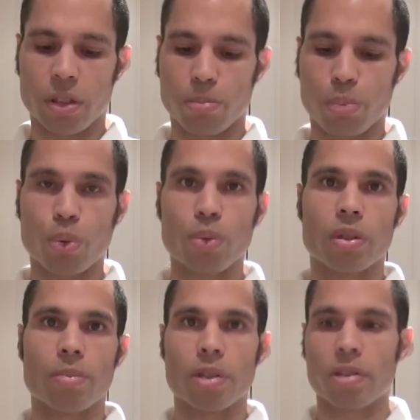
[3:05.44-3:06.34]
that you can pull
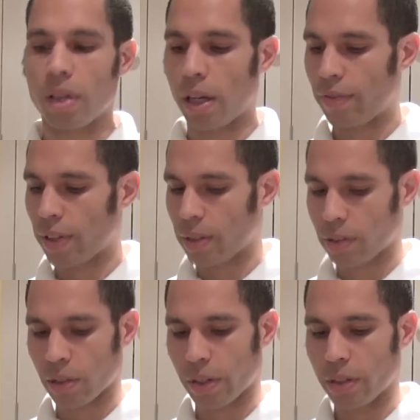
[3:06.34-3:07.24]
some of the saliva,
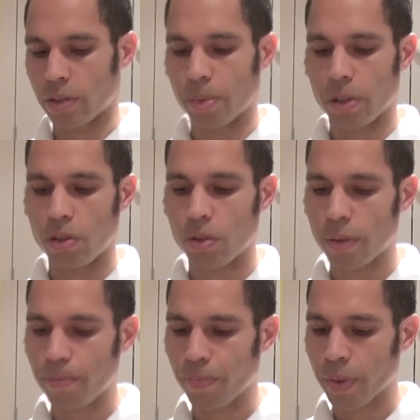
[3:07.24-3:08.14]
sorry, some of the
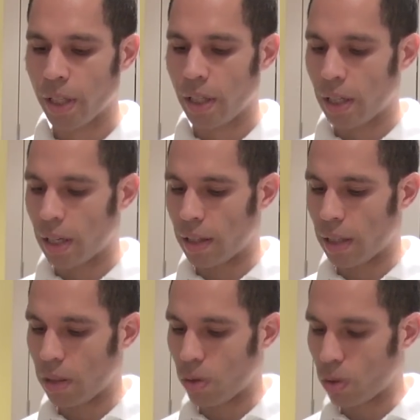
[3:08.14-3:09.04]
urine, and
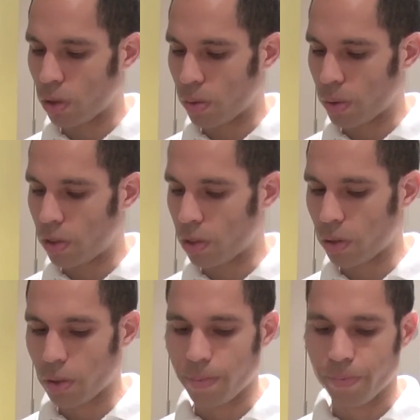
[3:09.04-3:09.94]
then all you would
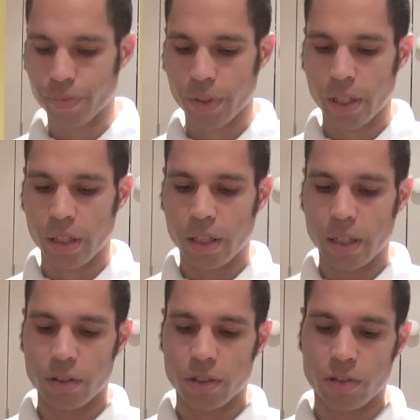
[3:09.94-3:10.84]
do
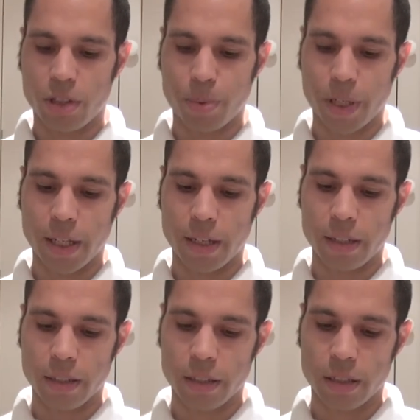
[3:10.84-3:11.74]
is just dip it in